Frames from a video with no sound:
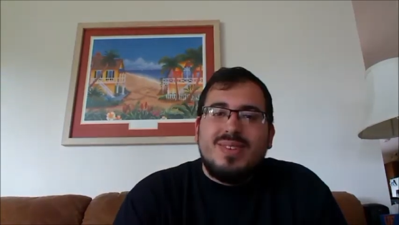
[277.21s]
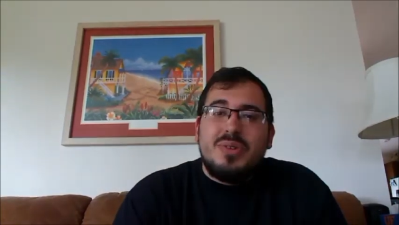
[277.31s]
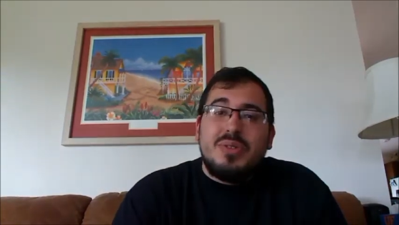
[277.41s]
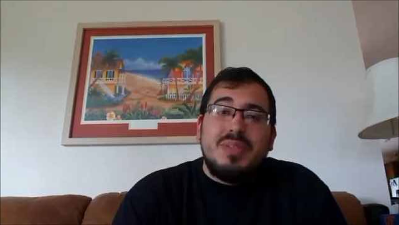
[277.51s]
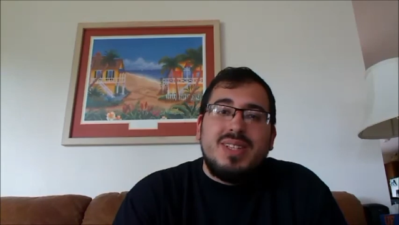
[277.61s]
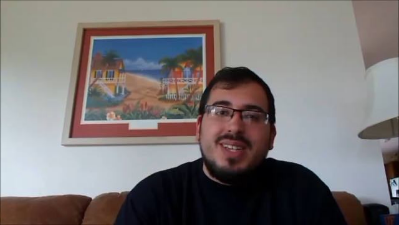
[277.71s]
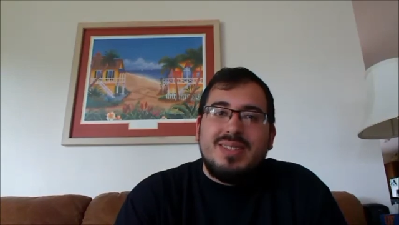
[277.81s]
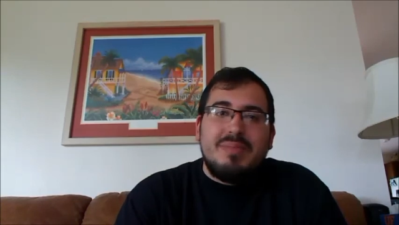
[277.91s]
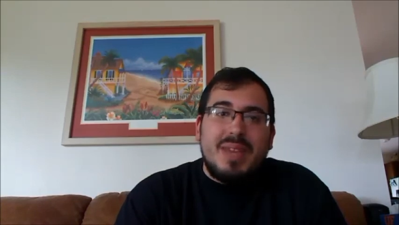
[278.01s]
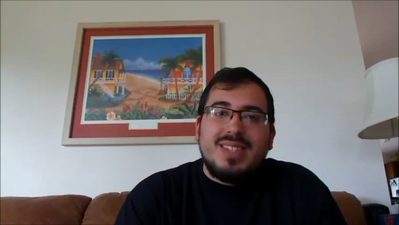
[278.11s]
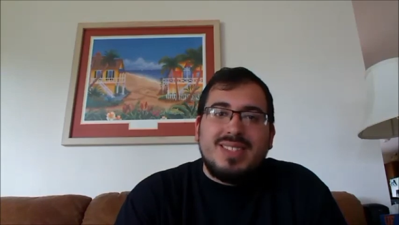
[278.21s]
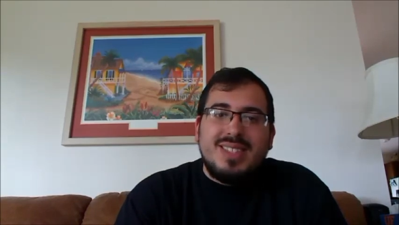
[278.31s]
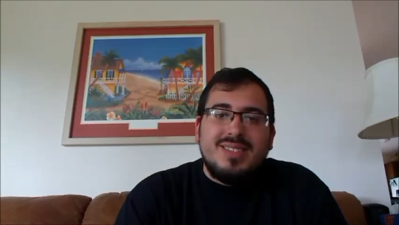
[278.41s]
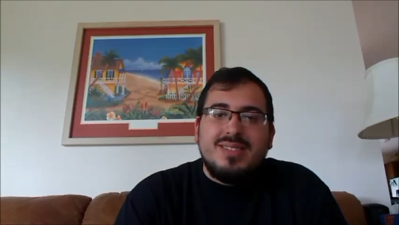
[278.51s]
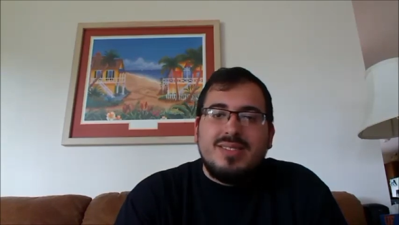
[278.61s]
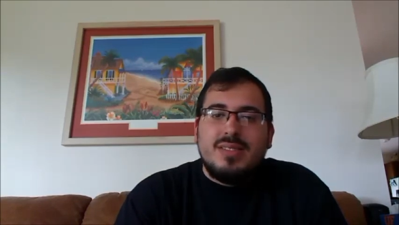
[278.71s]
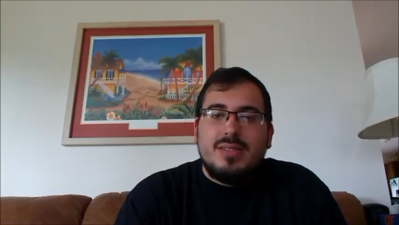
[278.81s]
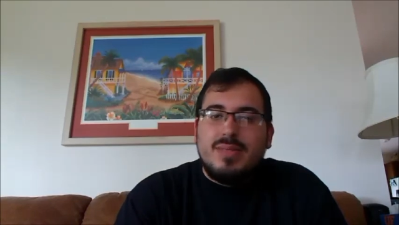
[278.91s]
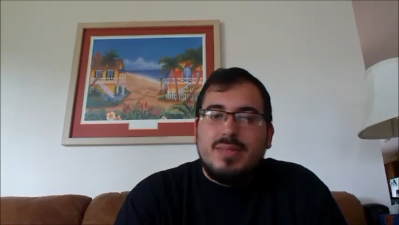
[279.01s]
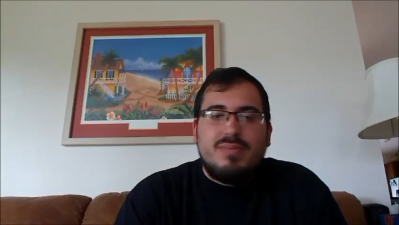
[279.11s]
Ultimately, in Man of Steel,
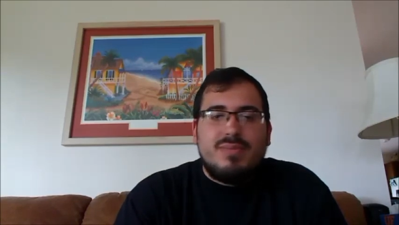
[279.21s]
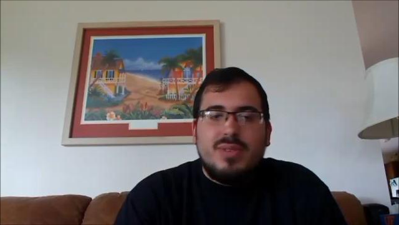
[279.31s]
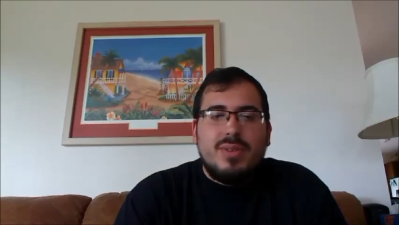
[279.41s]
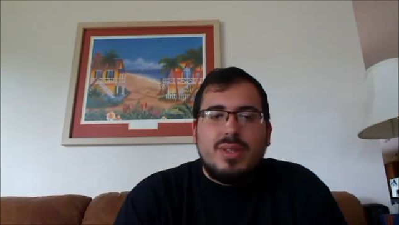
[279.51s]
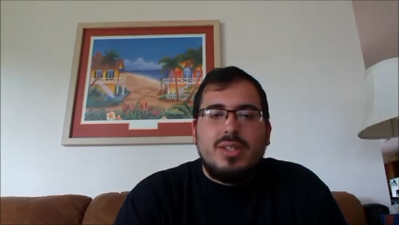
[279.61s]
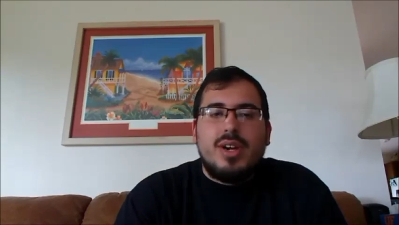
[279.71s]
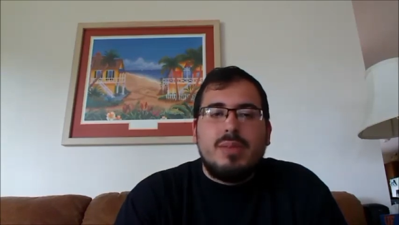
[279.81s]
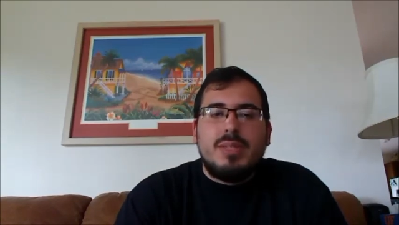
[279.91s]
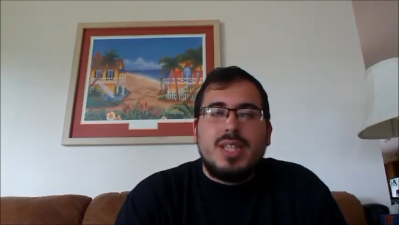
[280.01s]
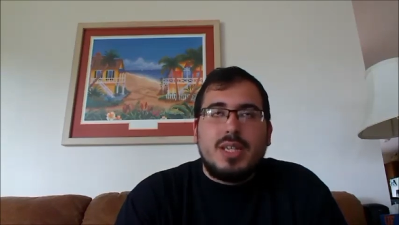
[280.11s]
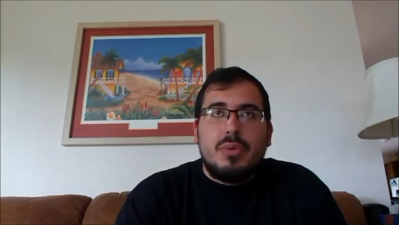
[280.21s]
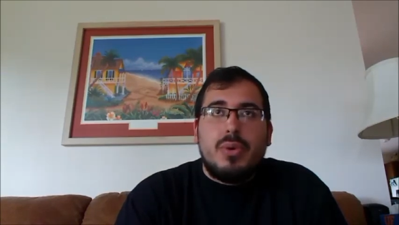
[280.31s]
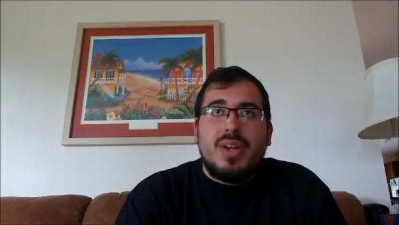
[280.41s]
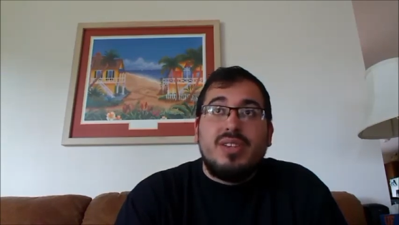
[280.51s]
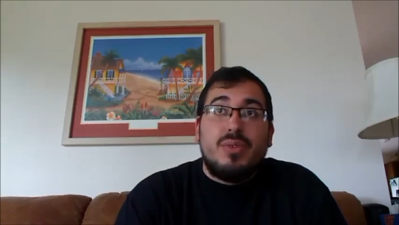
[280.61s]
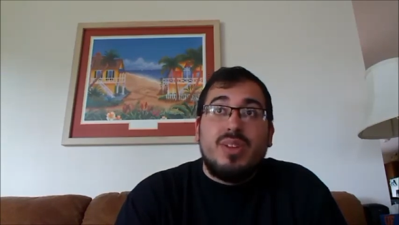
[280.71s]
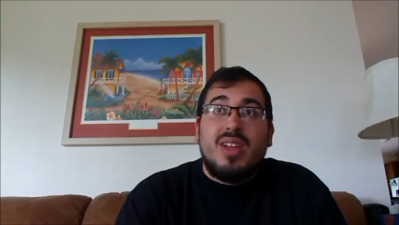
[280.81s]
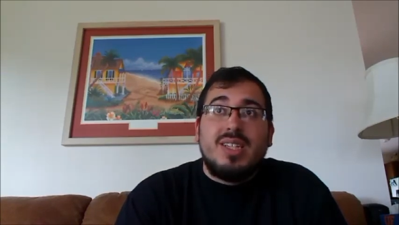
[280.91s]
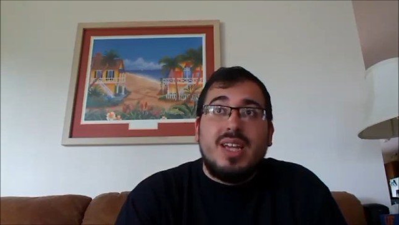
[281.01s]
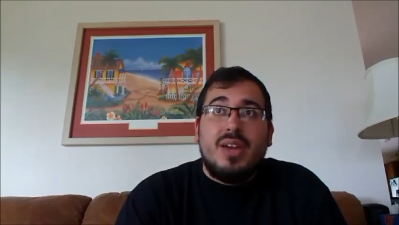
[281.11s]
a thoroughly charmless exploration of
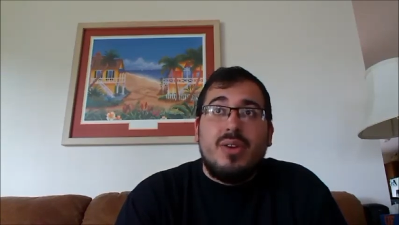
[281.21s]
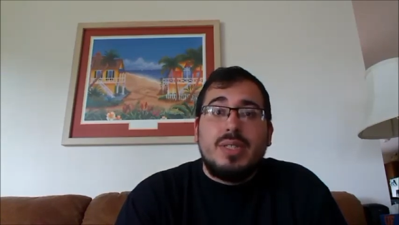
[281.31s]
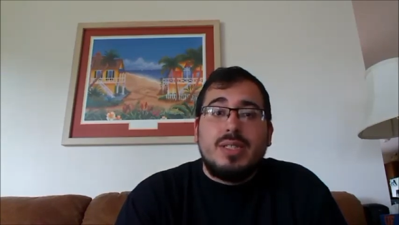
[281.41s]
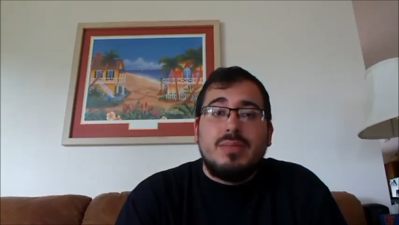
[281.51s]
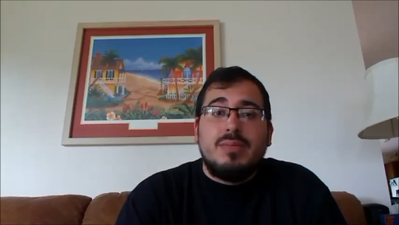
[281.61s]
reluctant heroism,